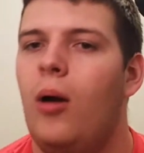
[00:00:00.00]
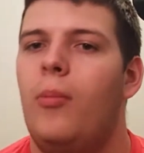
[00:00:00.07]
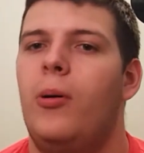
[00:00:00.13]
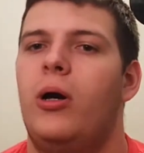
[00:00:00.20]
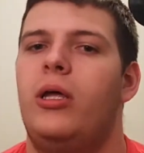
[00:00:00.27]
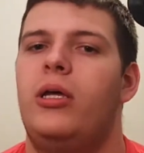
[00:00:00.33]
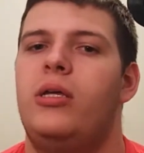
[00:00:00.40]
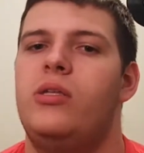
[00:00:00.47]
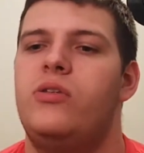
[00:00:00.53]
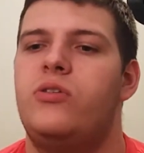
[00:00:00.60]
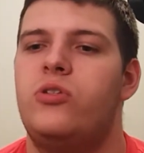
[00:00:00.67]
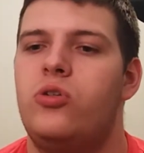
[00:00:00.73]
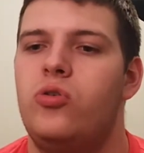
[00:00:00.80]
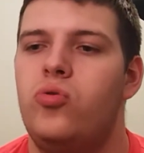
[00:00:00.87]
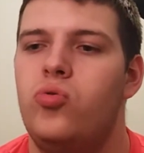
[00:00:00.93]
but
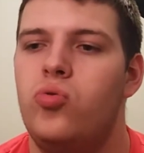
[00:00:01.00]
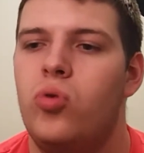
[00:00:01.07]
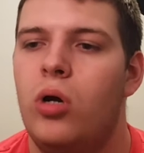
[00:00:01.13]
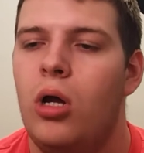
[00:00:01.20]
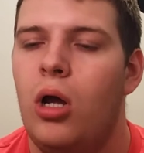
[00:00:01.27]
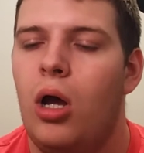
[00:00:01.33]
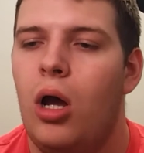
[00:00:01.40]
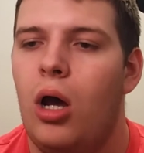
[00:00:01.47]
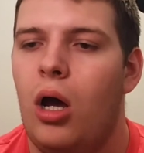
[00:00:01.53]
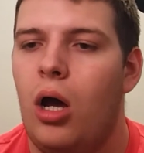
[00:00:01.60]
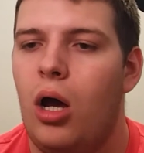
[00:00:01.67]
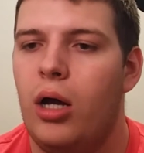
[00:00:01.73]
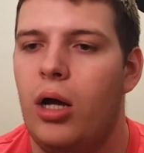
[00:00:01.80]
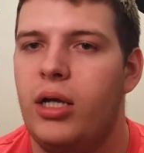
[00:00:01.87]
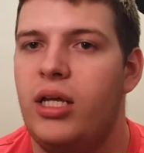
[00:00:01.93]
is to
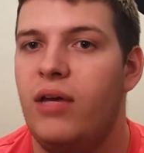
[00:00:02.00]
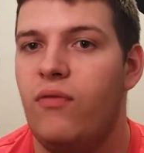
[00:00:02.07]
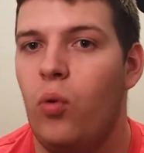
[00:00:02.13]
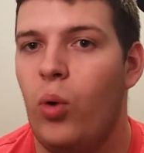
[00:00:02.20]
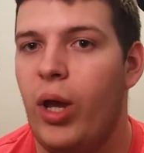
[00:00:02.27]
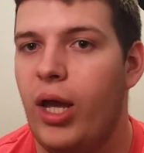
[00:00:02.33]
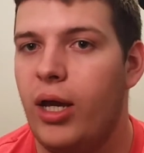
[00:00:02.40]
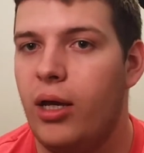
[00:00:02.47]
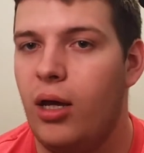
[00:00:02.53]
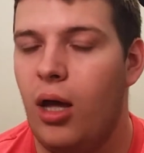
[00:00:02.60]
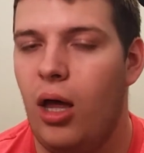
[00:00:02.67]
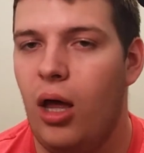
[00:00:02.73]
give away